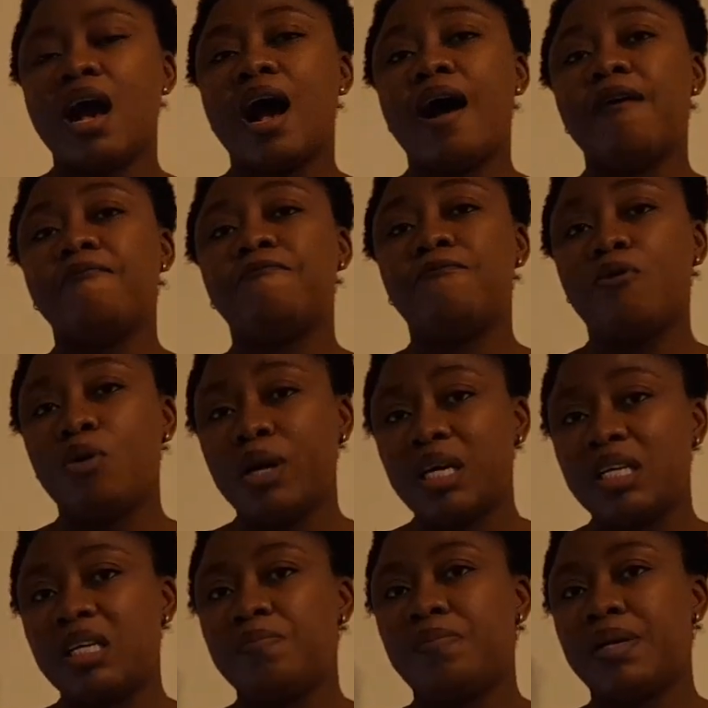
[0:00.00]

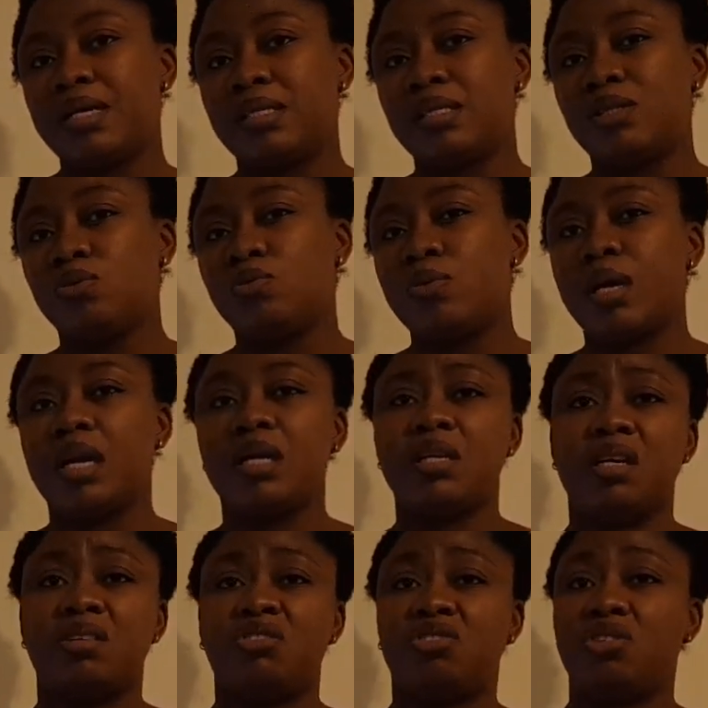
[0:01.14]
Avoiding places where there
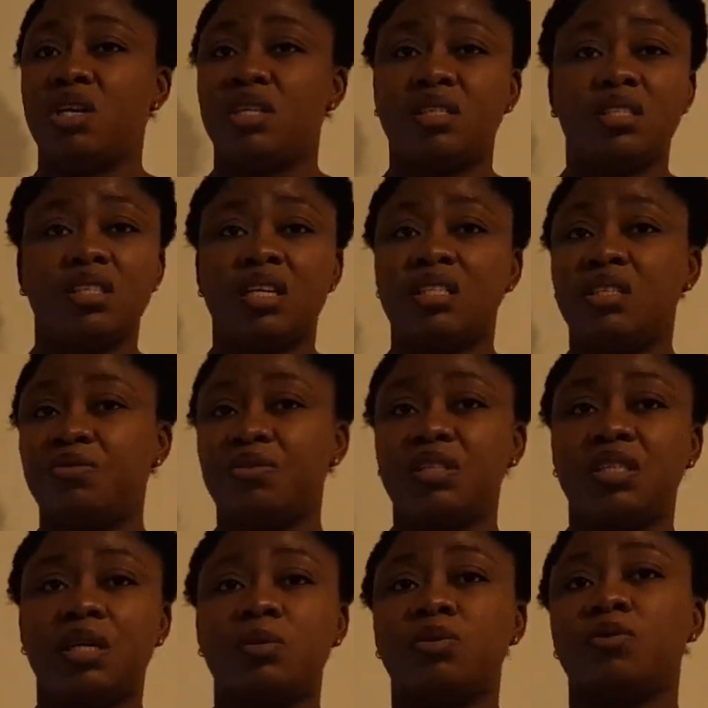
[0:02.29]
is chances that different
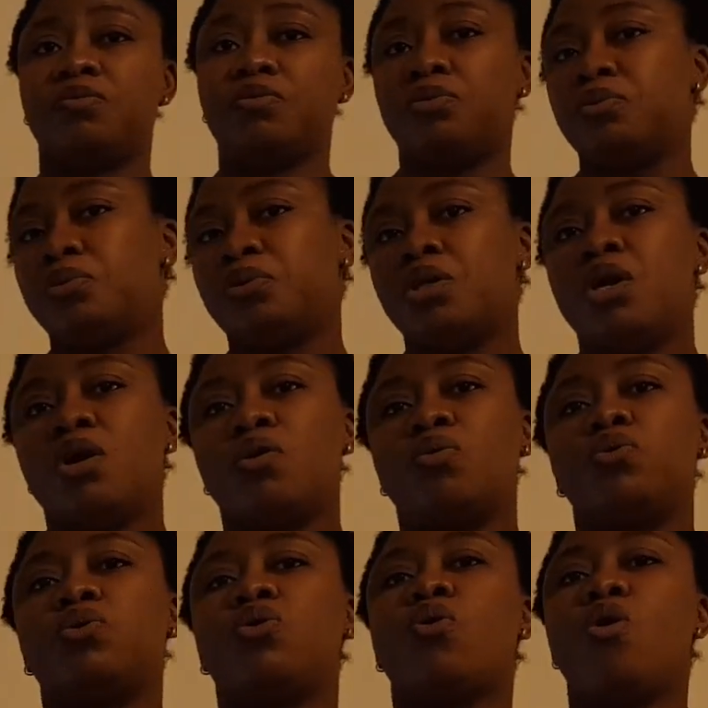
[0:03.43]
types of food
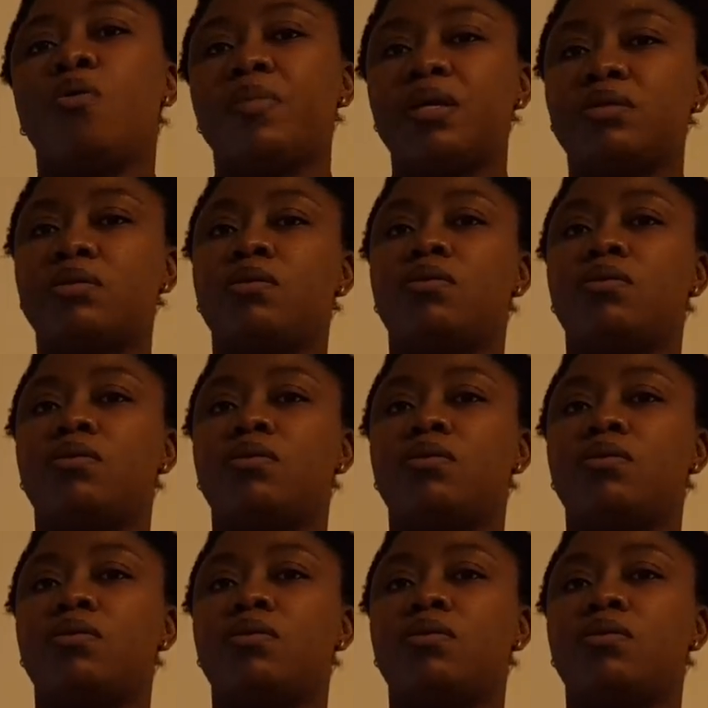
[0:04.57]
could come into